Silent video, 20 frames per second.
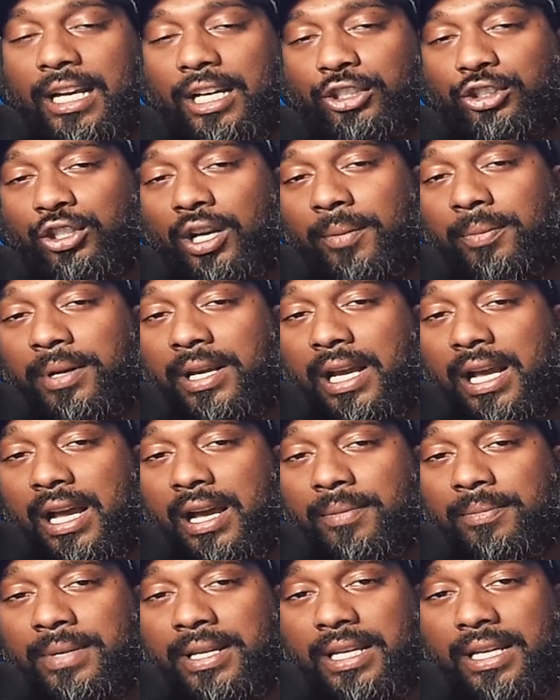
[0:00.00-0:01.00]
drop a
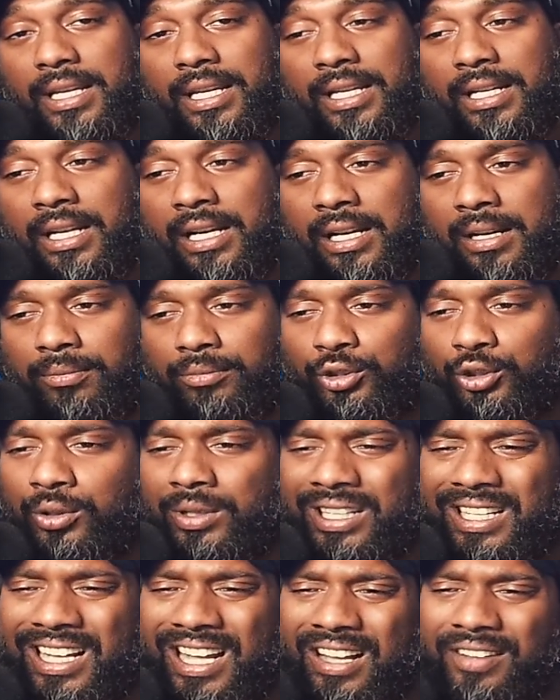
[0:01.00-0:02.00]
comment, and
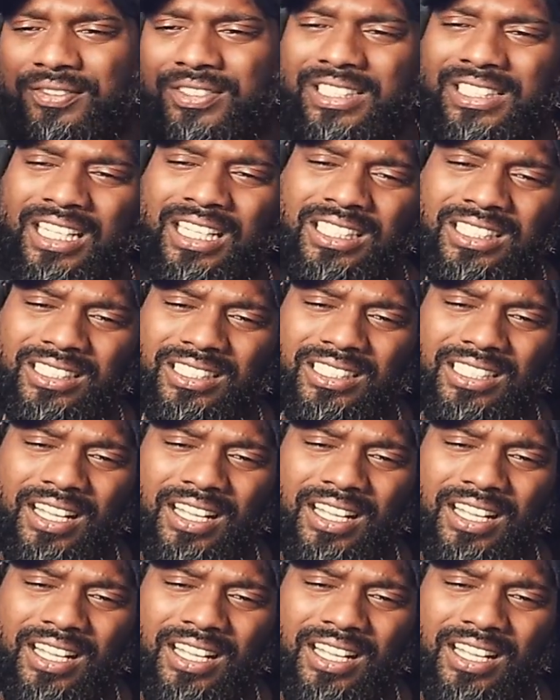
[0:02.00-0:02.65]
join the conversation,